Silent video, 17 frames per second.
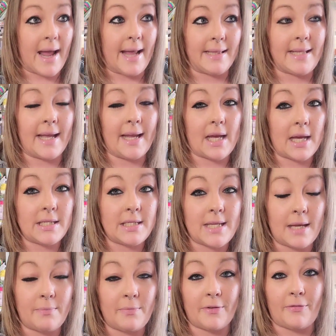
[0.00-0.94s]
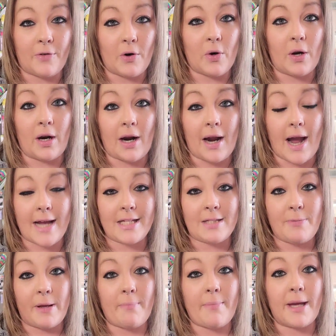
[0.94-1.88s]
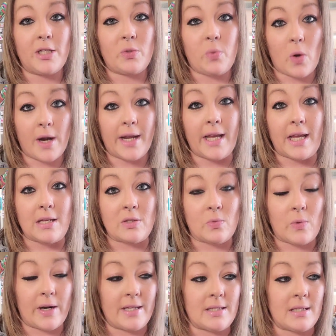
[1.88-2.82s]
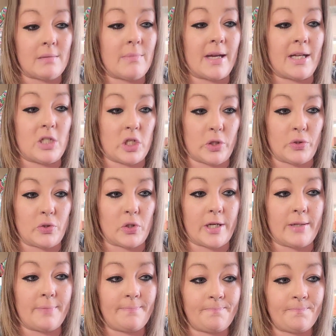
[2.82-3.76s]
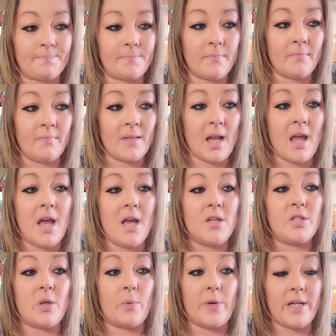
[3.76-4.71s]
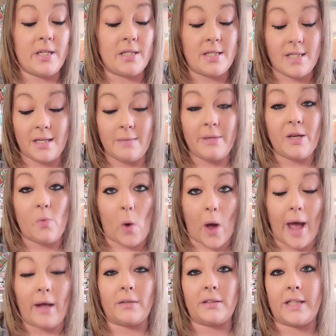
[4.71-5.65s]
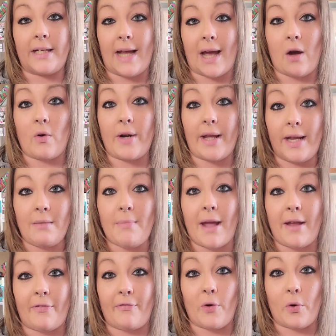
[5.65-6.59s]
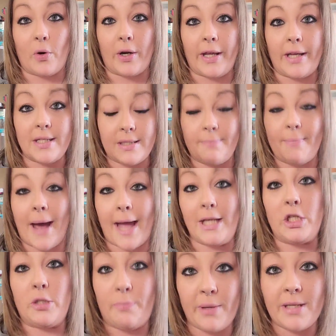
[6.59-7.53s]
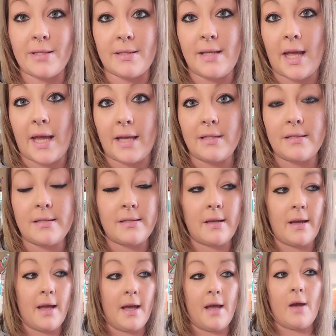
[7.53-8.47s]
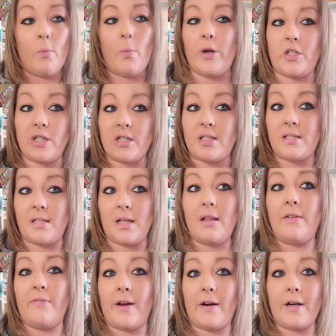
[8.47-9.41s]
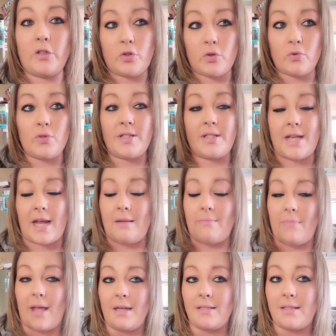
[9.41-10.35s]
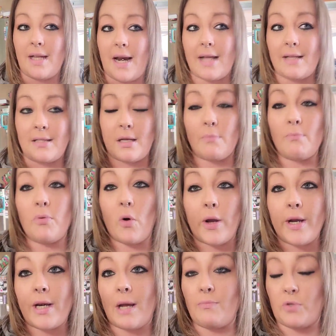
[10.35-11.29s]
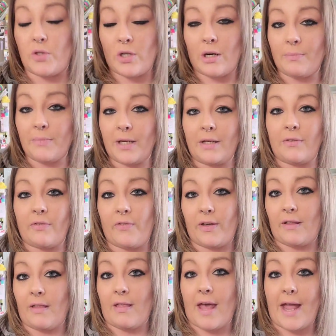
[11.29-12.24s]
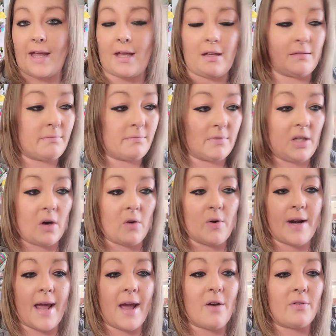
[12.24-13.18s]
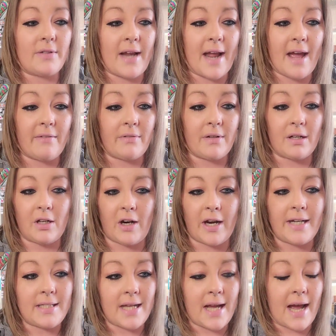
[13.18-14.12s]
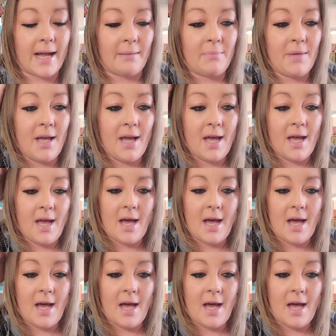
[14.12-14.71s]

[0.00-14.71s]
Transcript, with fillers: And like I said before, I spent my 20s raising my children. So when you see me wilding out in my 40s, mind your business, which is still a very true statement. And at some point, I'm sure I'm going to feel like going out and having a great time.